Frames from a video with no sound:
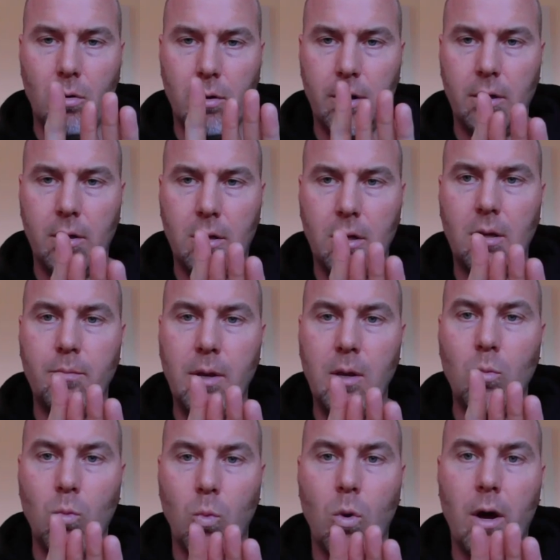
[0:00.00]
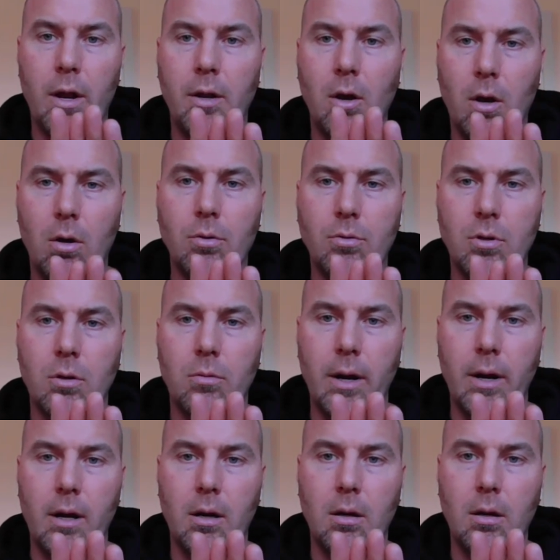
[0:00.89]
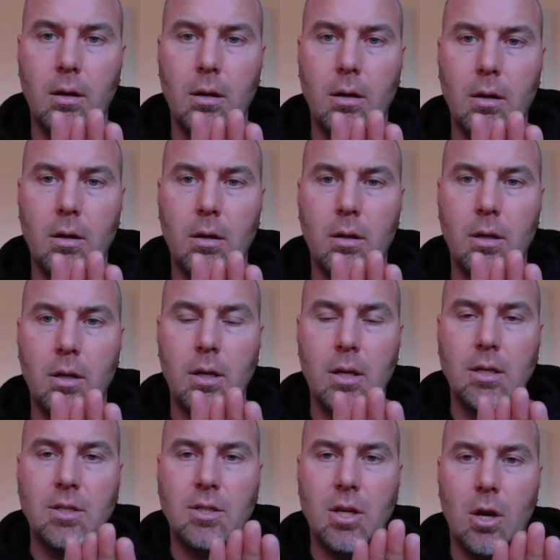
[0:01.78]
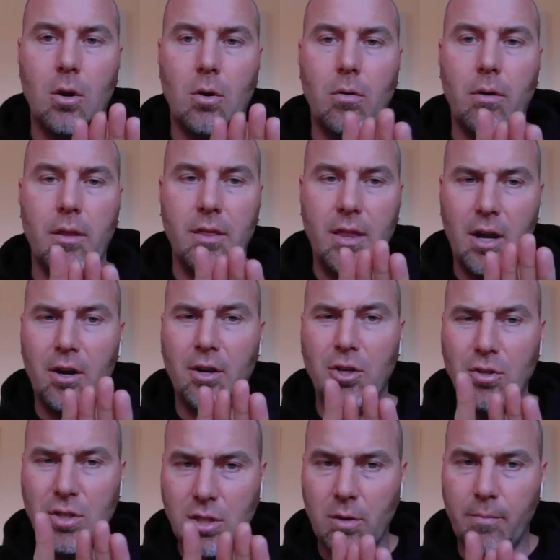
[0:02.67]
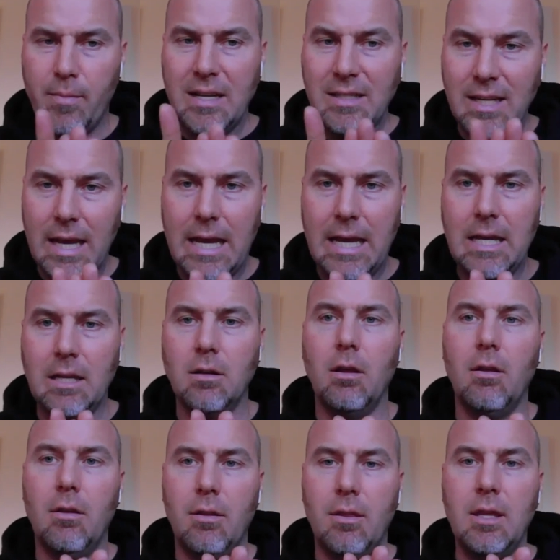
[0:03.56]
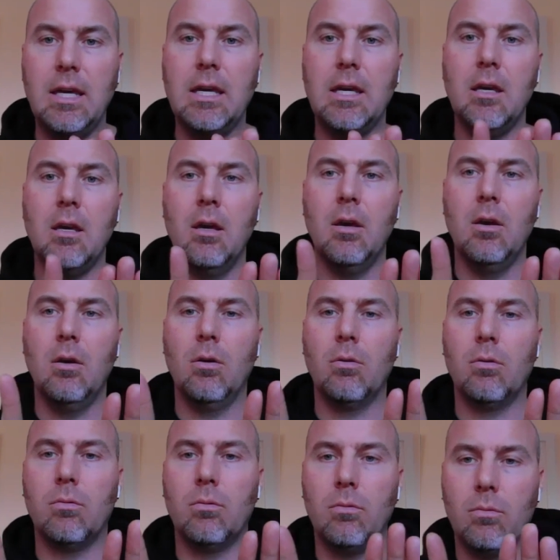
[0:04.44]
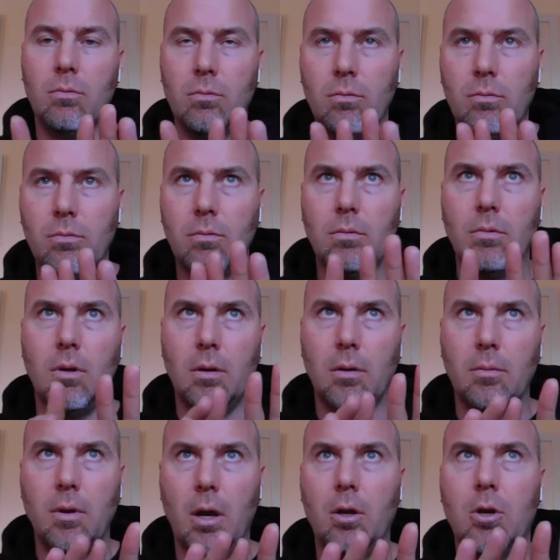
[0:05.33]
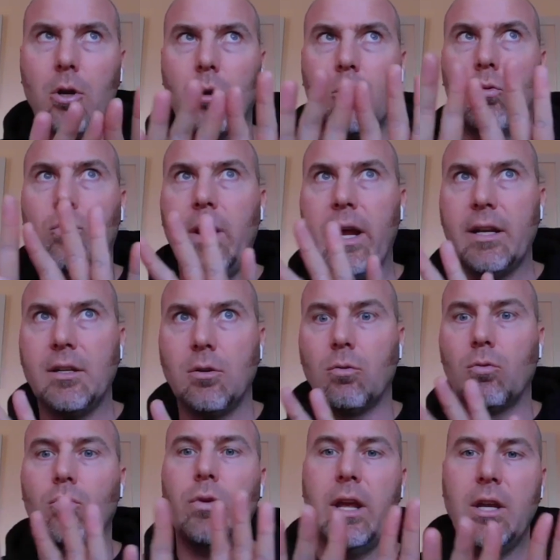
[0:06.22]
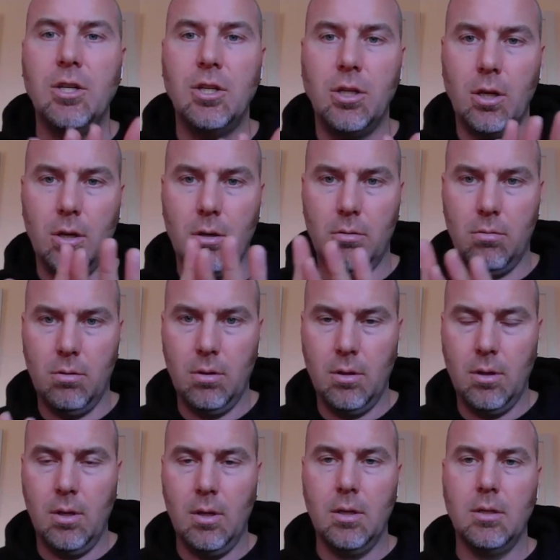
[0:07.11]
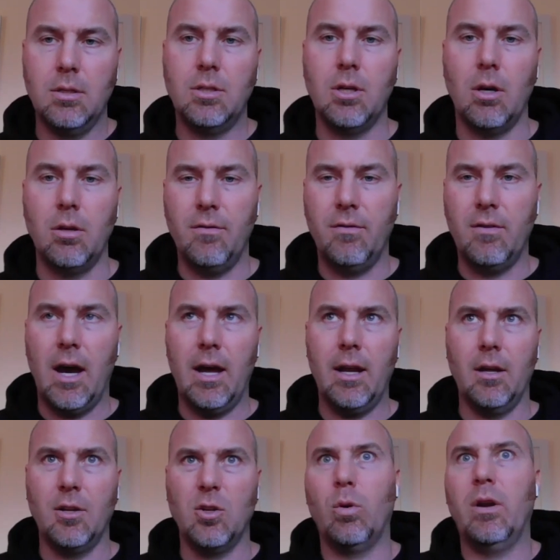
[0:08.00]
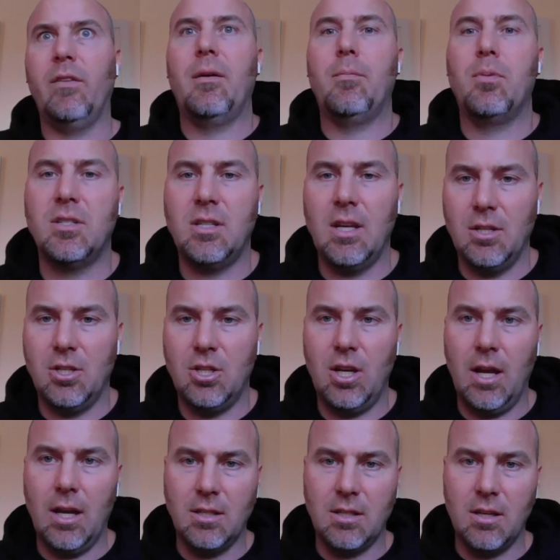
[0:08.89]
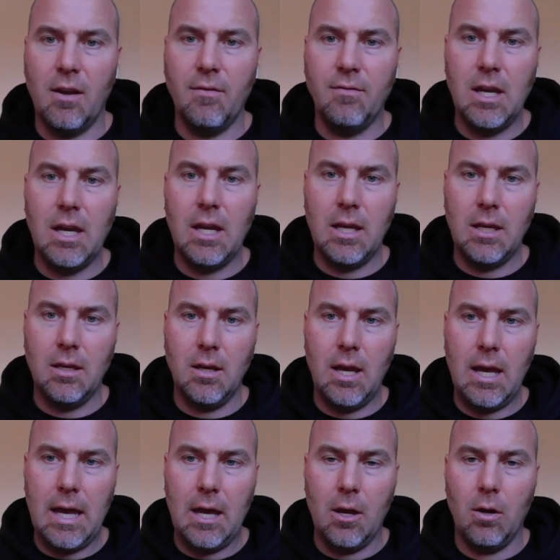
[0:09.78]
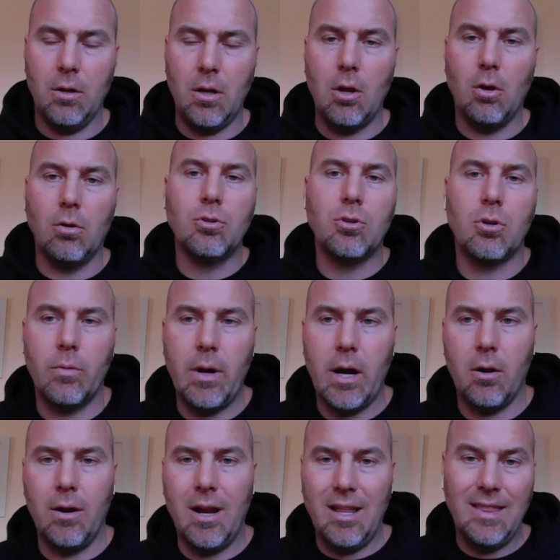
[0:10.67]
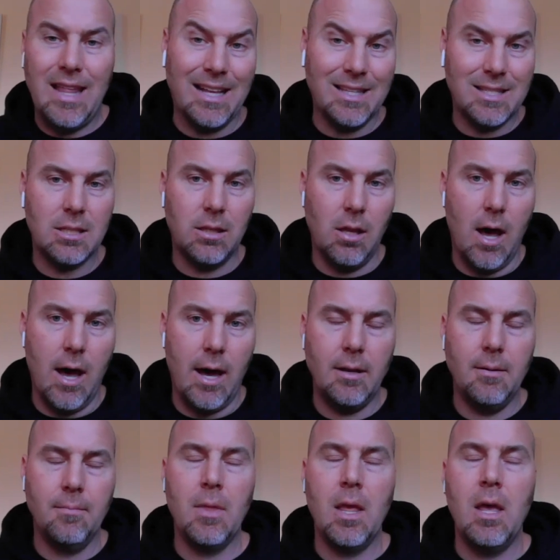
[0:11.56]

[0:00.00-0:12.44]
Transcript: or it could be 1 ultra rare. So there you still maintain the correct ratio. So you've got a 25% chance of getting an ultra rare in that slot,